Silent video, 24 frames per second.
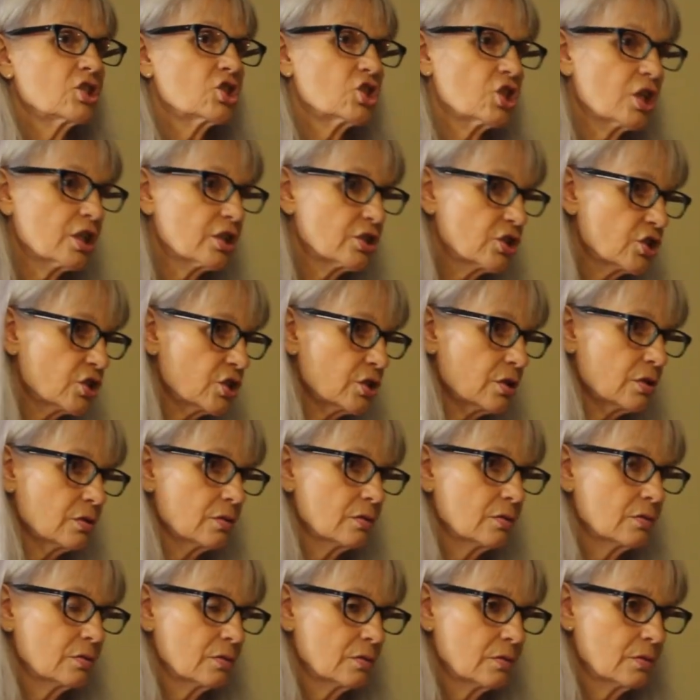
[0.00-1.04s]
judged.
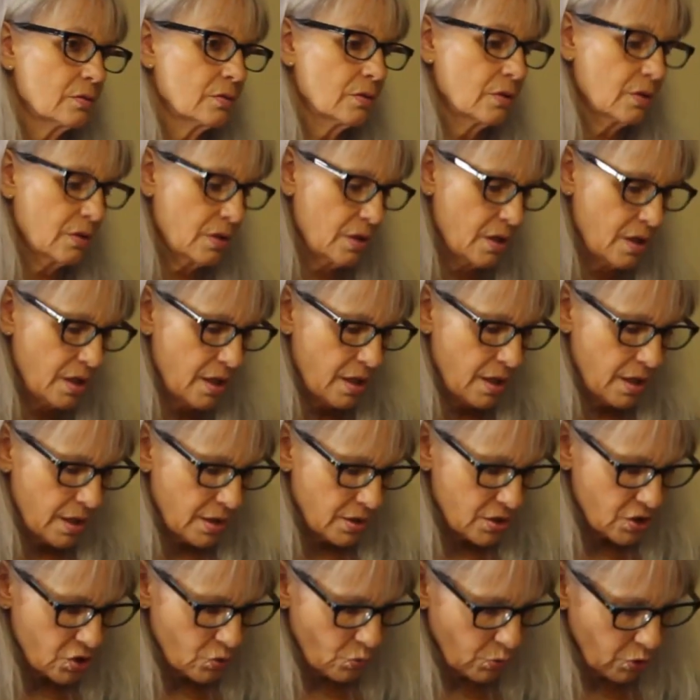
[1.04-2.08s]

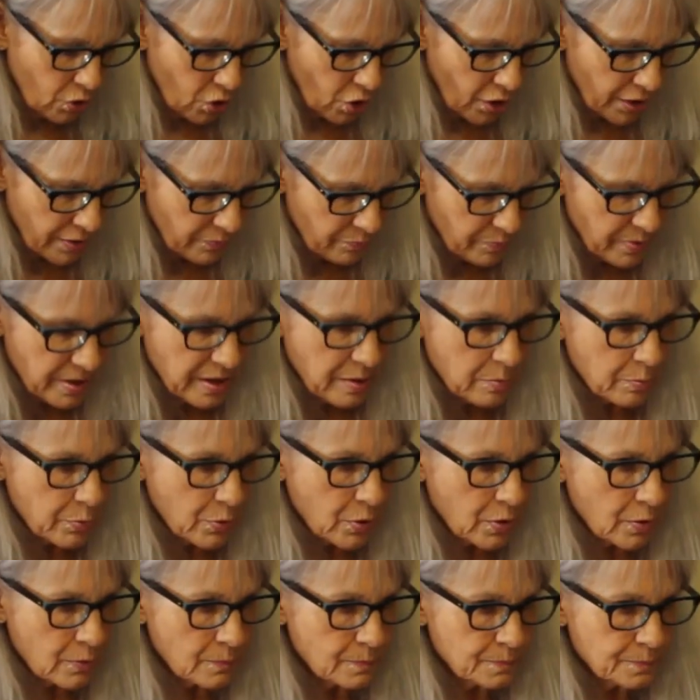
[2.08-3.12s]
So a lot of
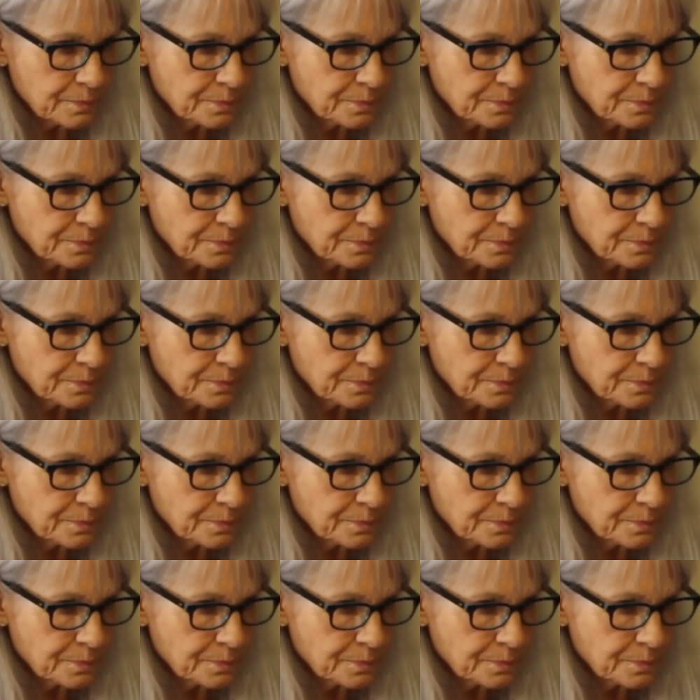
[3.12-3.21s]
people